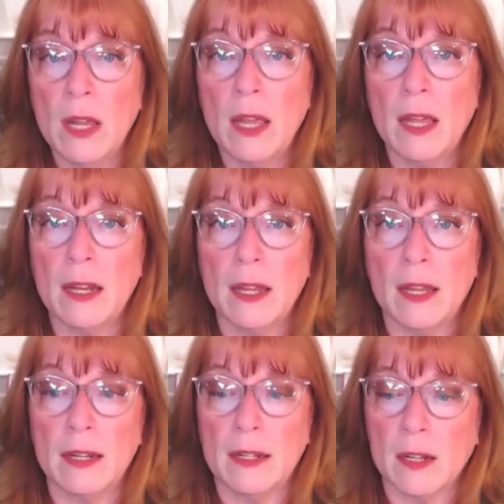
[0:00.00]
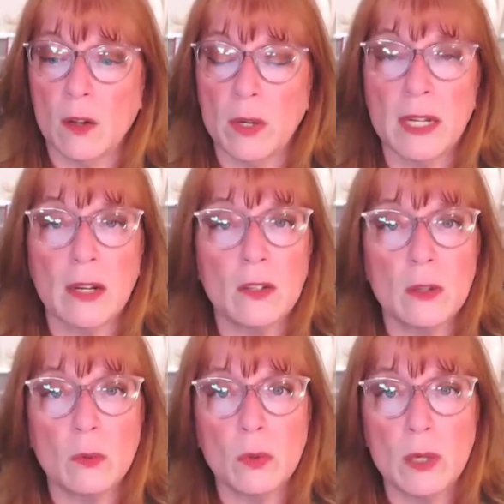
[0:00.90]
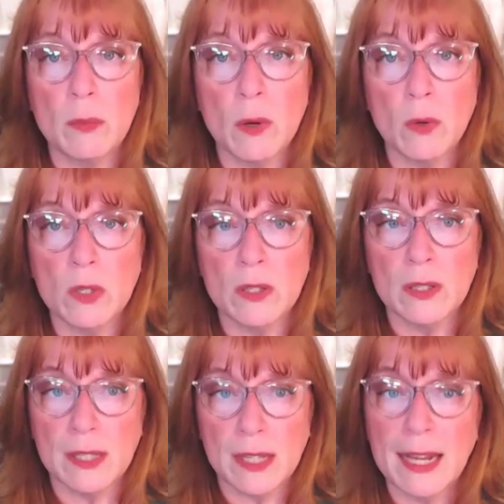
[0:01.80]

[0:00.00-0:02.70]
and going down to the root emotions and say,